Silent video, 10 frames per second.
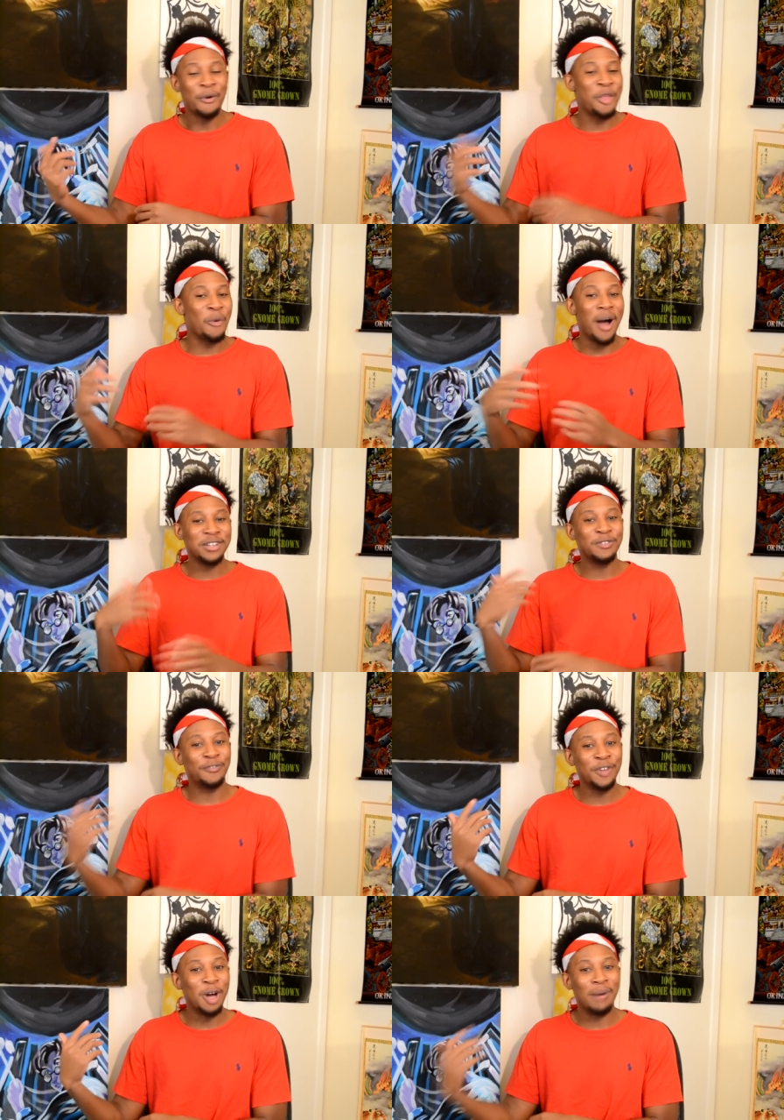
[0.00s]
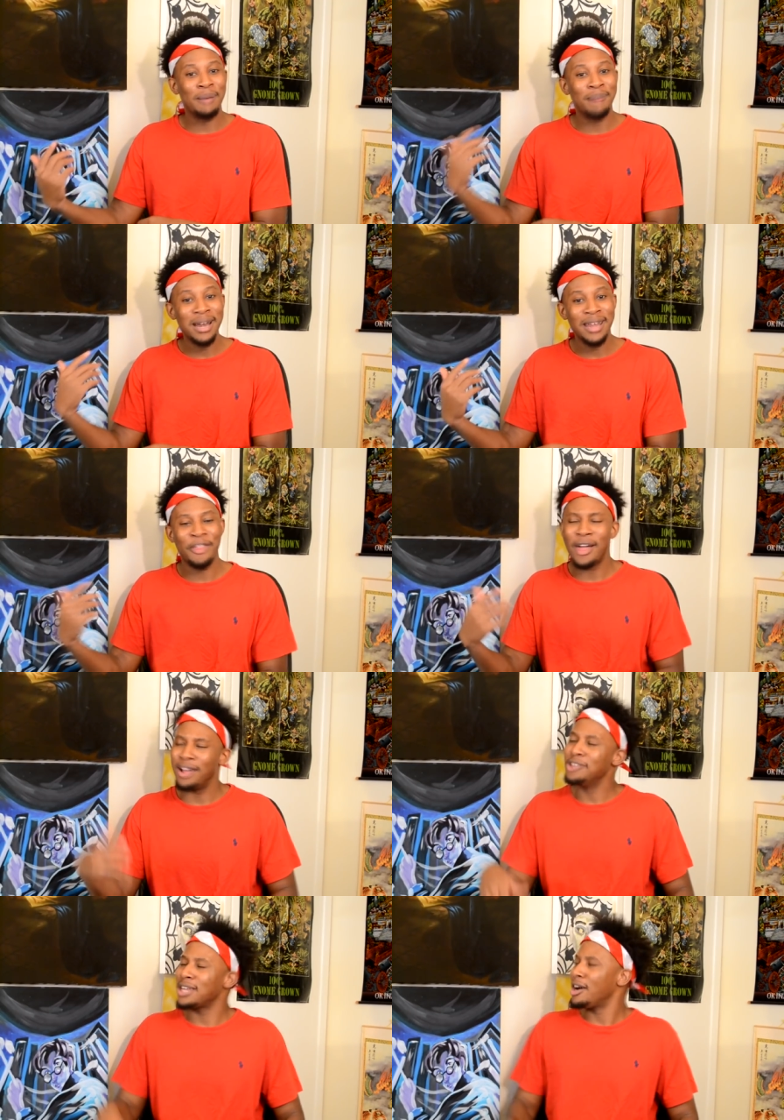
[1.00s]
when they were watching film on Monday. They're
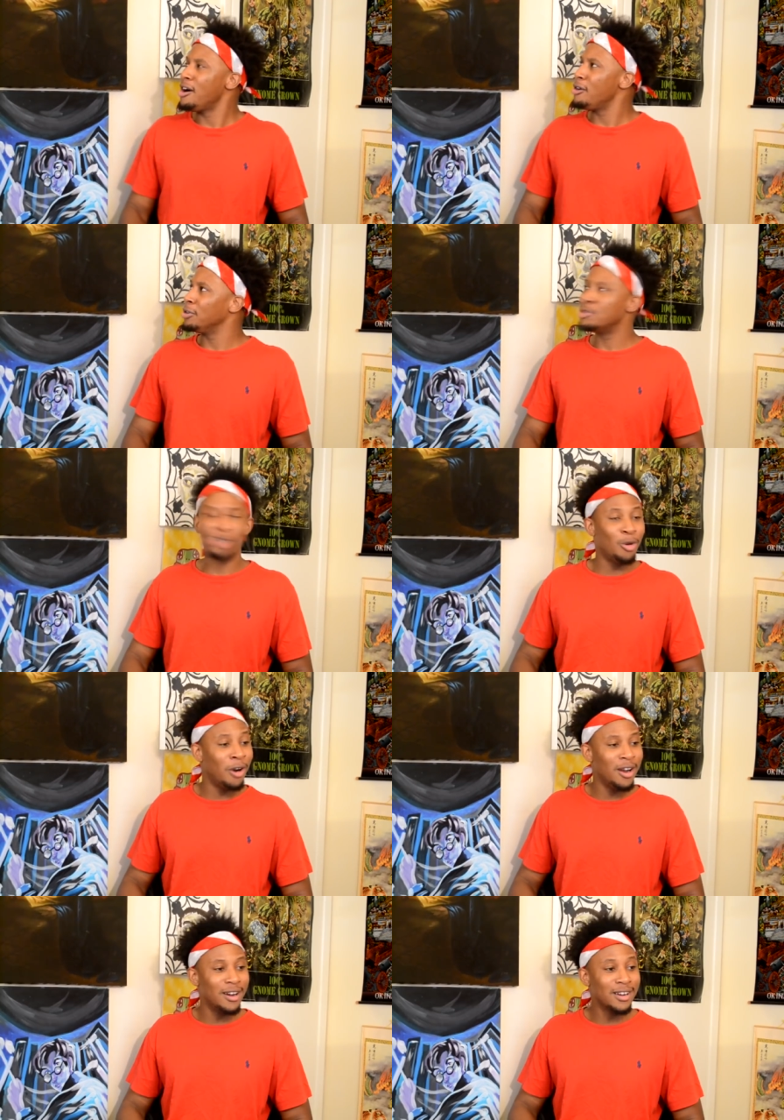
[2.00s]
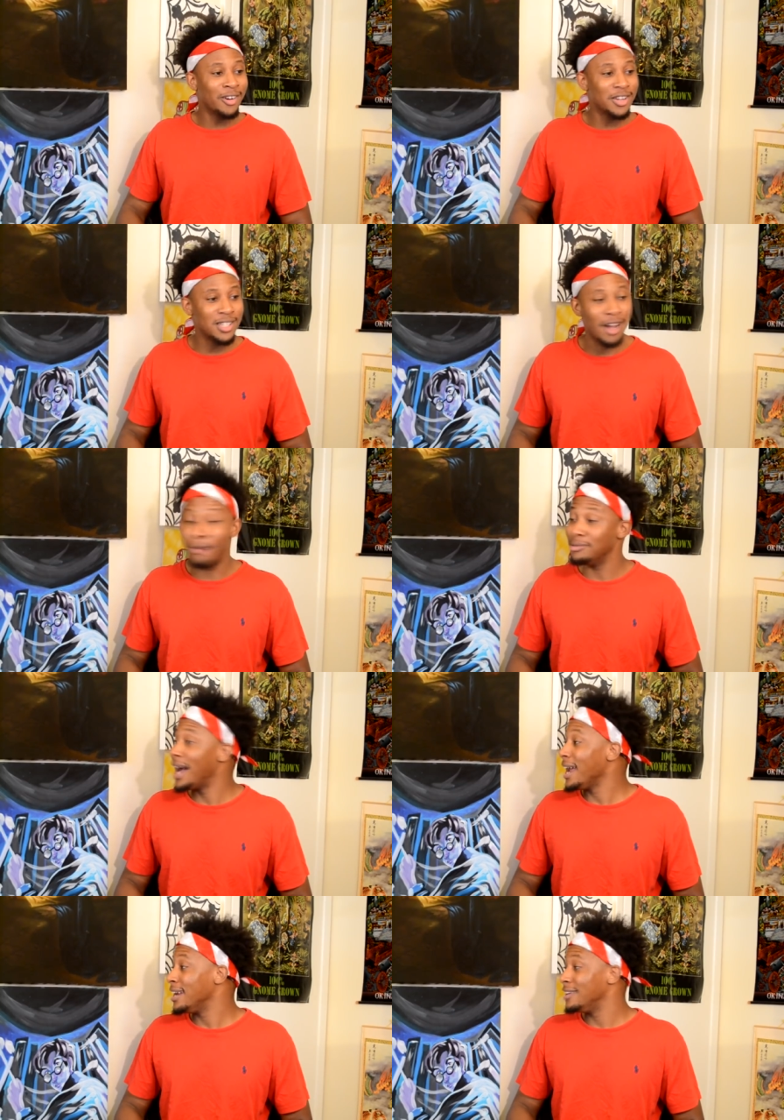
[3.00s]
like, he's like, oh, you scored? Christian, oh,
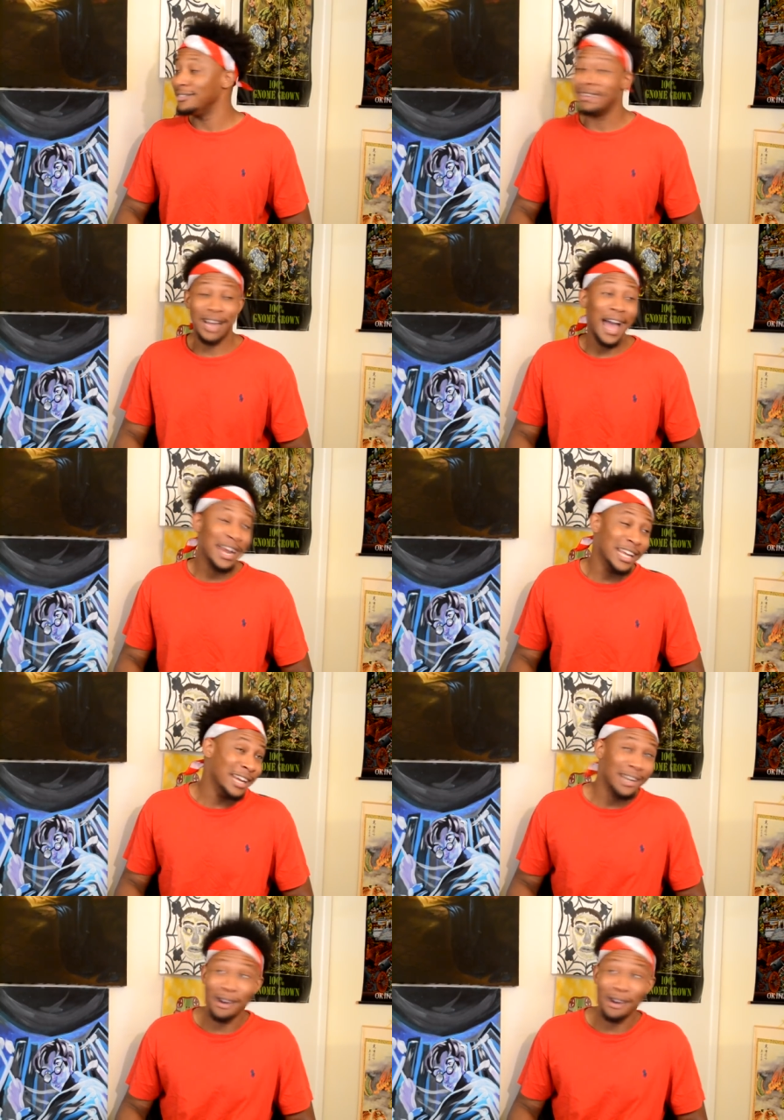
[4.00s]
I ain't even look, I ain't even